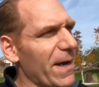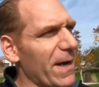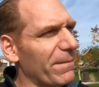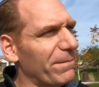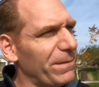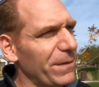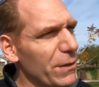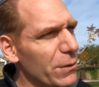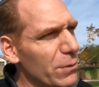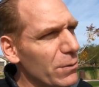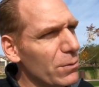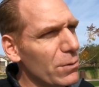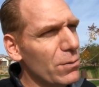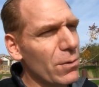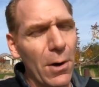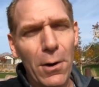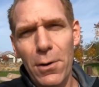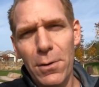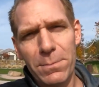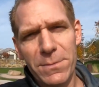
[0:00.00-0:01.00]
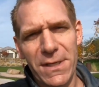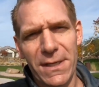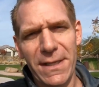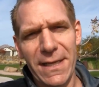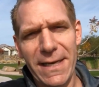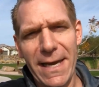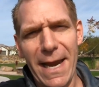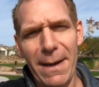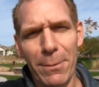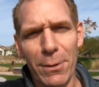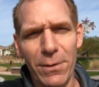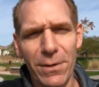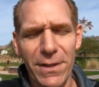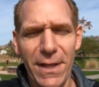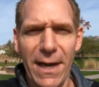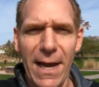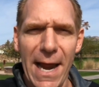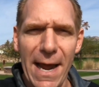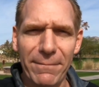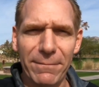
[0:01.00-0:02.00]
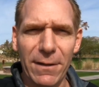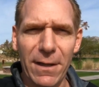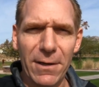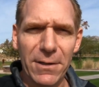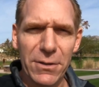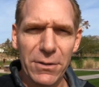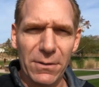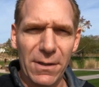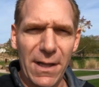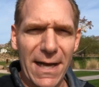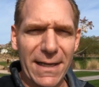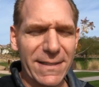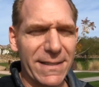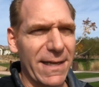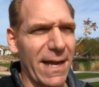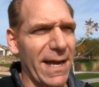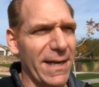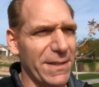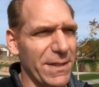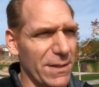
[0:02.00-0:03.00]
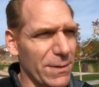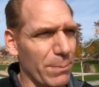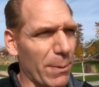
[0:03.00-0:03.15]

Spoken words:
a few homes in the neighborhood that have larger lot sizes,